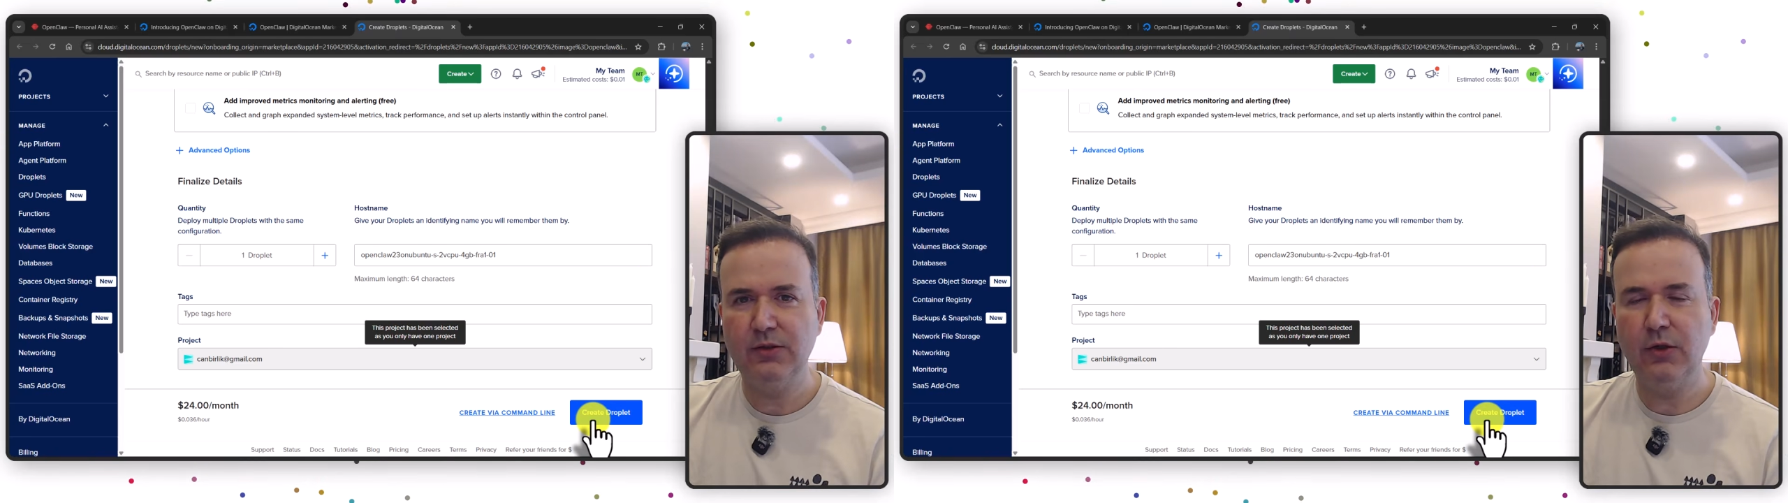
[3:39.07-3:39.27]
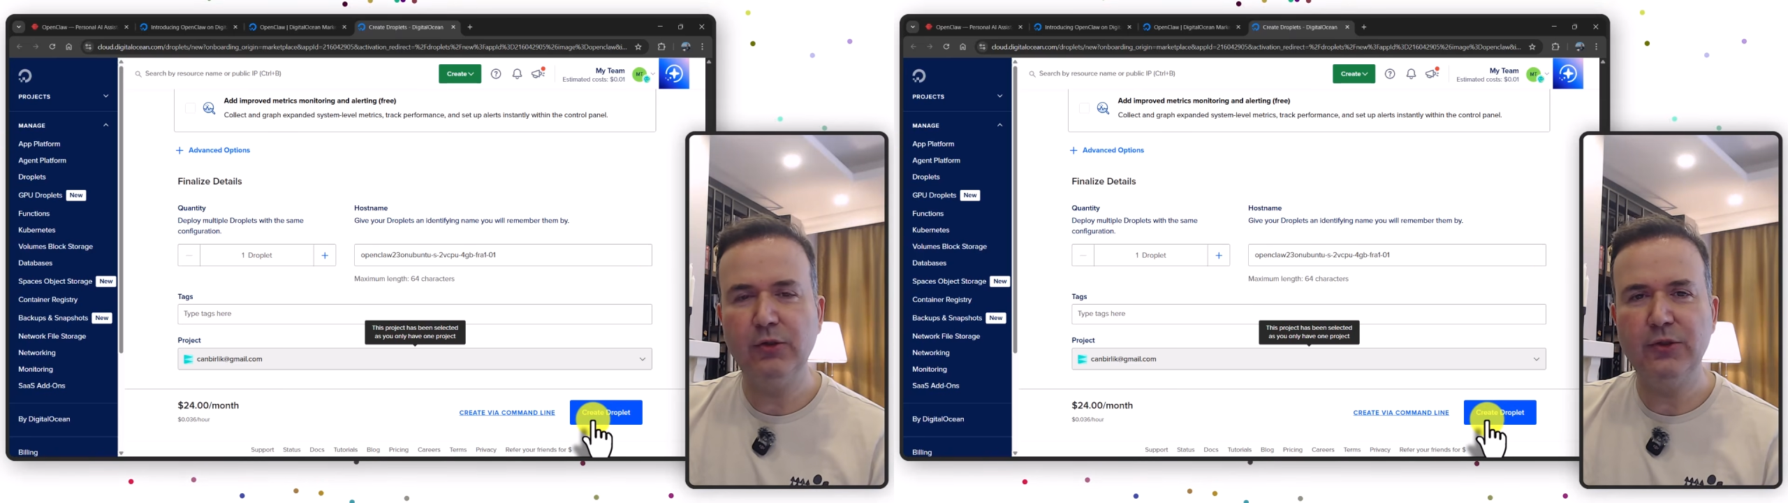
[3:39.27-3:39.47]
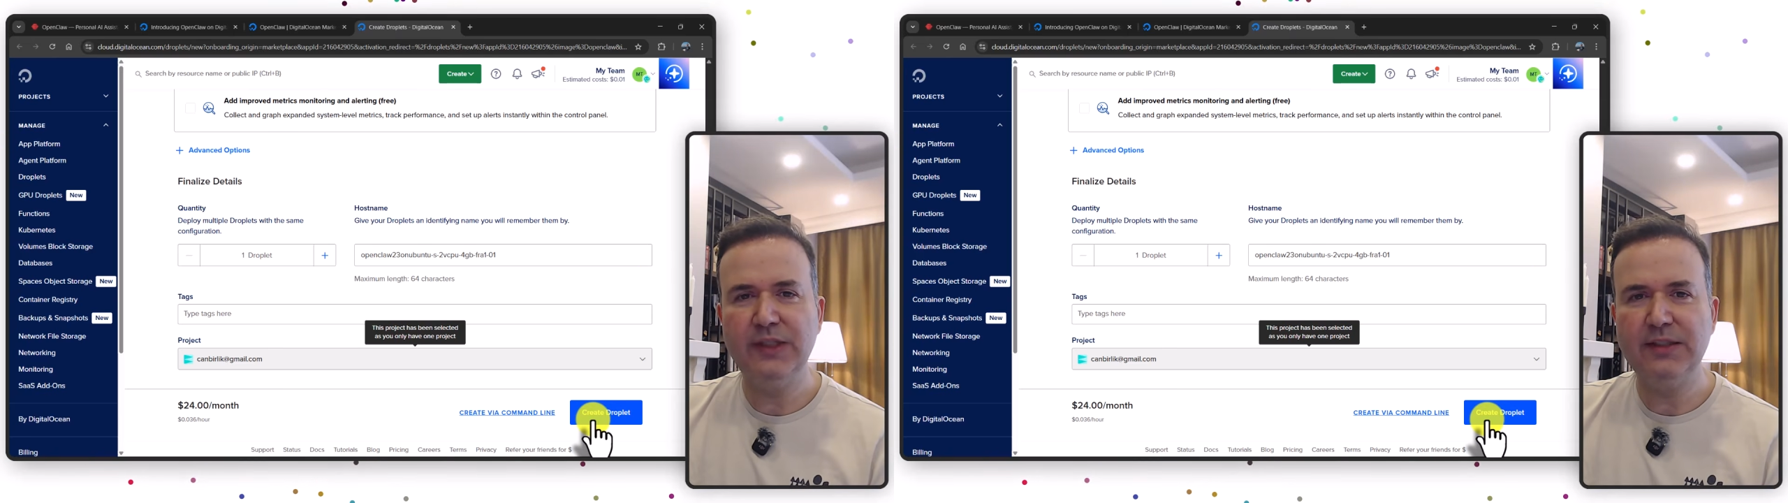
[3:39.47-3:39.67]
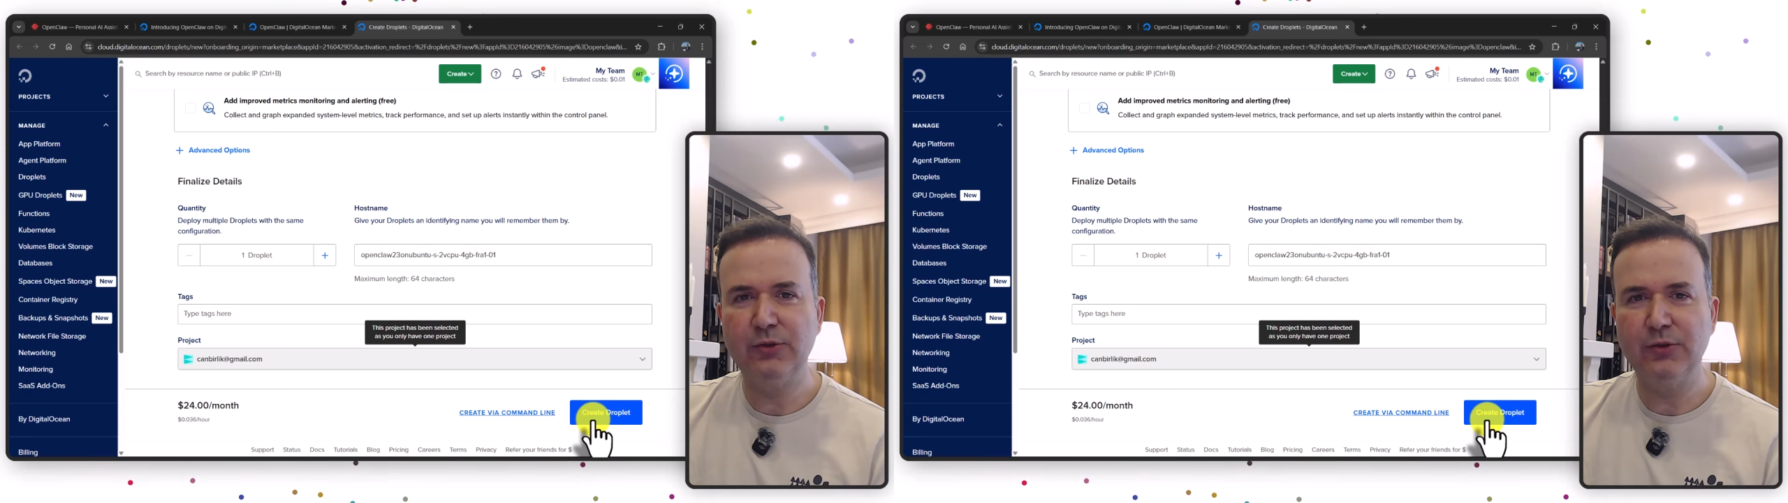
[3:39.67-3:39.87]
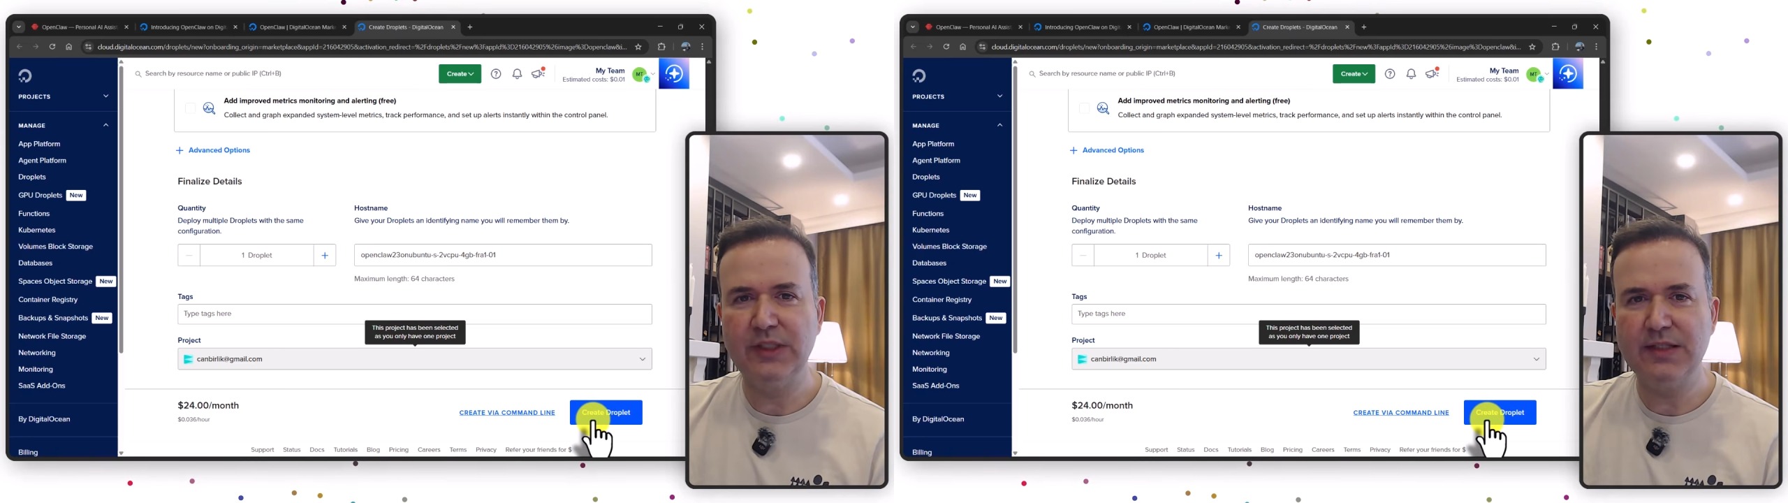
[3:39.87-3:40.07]
all you need
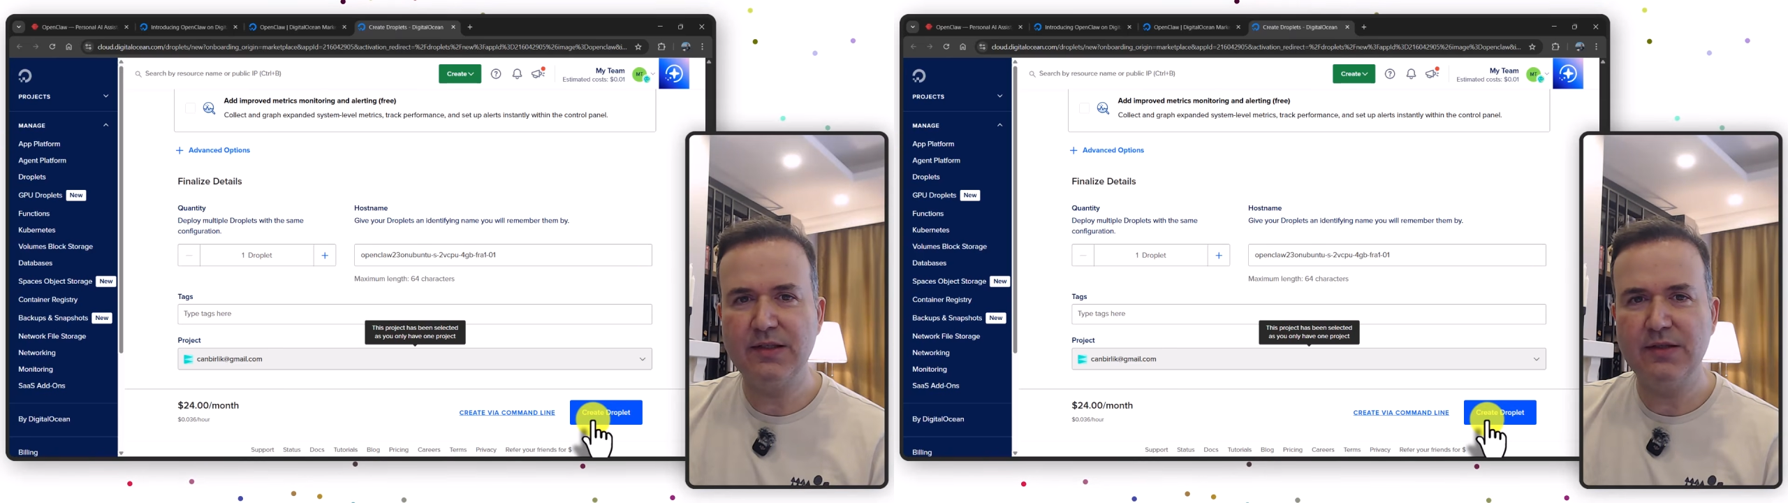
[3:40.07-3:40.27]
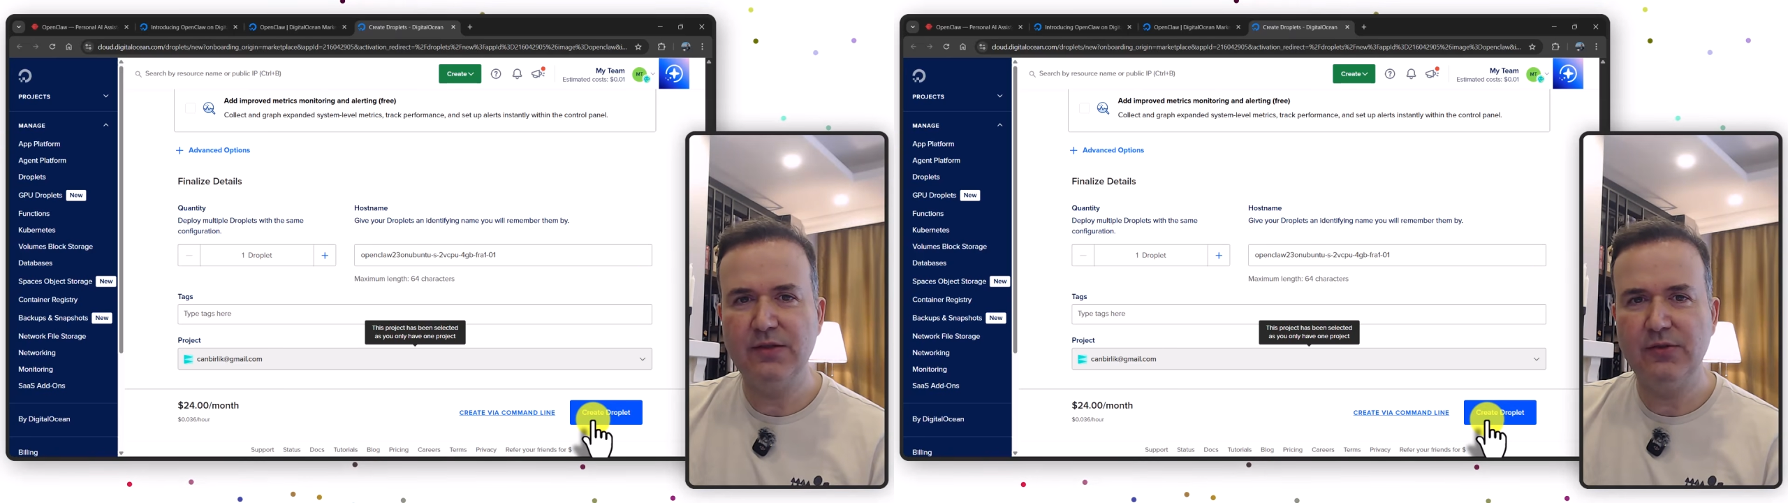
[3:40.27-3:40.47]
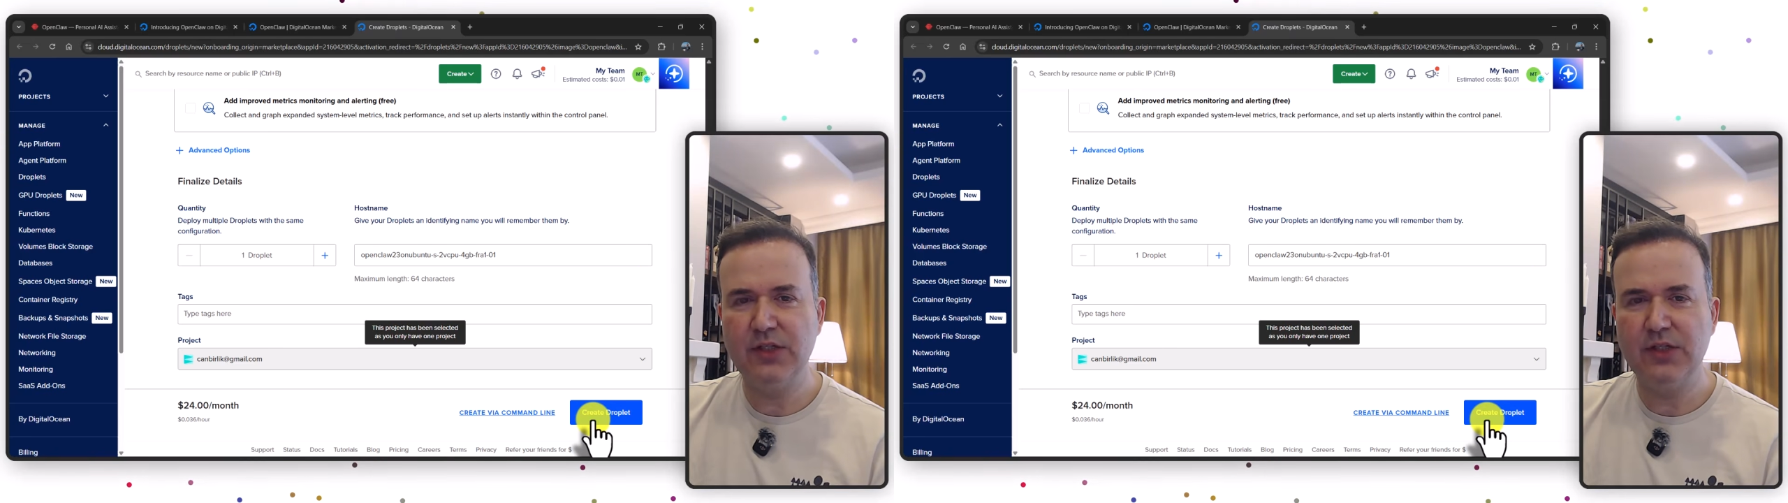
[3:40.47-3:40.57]
to do is